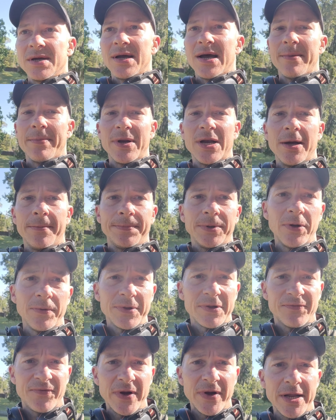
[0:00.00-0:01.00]
I'm going to upload
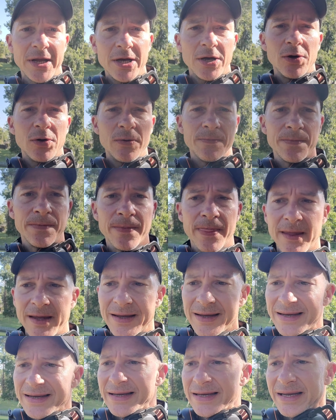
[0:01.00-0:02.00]
this video.
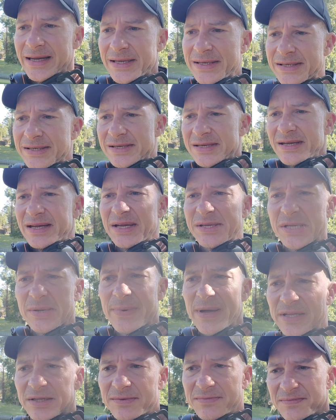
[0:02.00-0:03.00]
It's
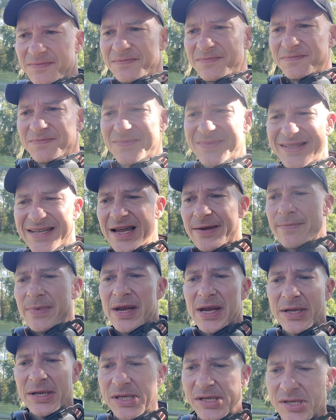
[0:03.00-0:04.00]
about 10
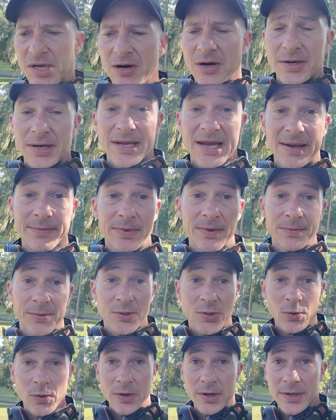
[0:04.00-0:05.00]
minutes. It's hard to keep them
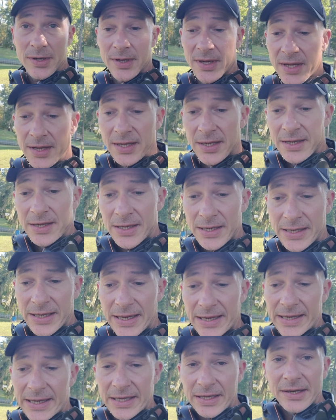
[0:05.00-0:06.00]
short.
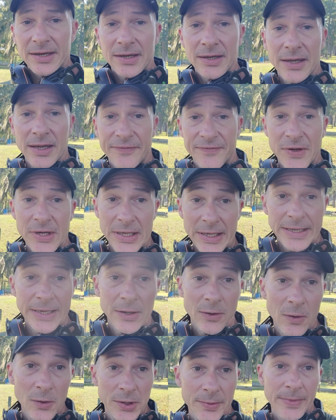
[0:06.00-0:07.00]
And if you need to get
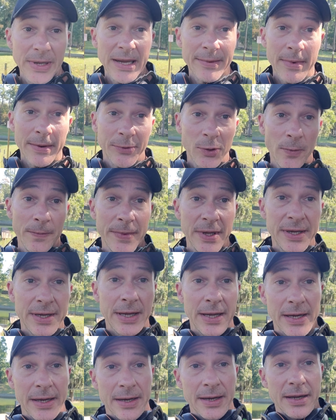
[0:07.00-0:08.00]
a hold of me, I'm up till
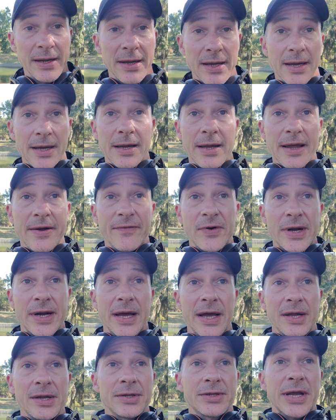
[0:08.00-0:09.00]
midnight every
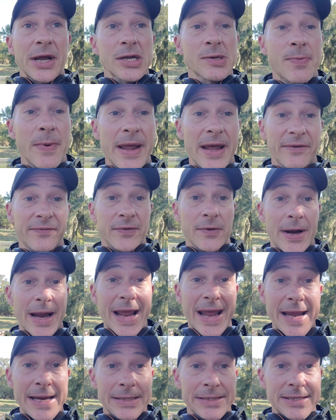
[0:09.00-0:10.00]
night. Text me after
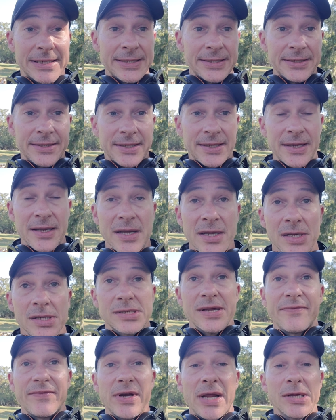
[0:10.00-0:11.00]
8,
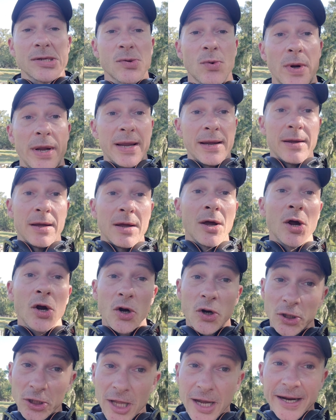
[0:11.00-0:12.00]
7 days a week.
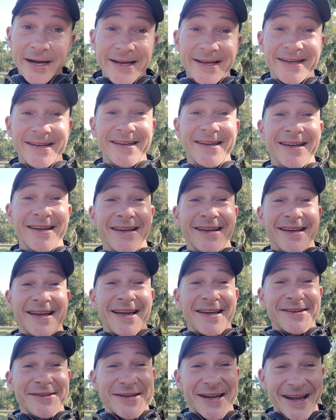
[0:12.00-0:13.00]
Good luck
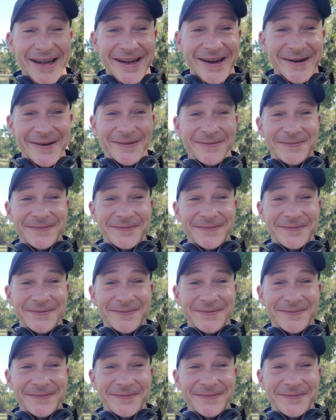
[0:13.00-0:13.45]
and take care.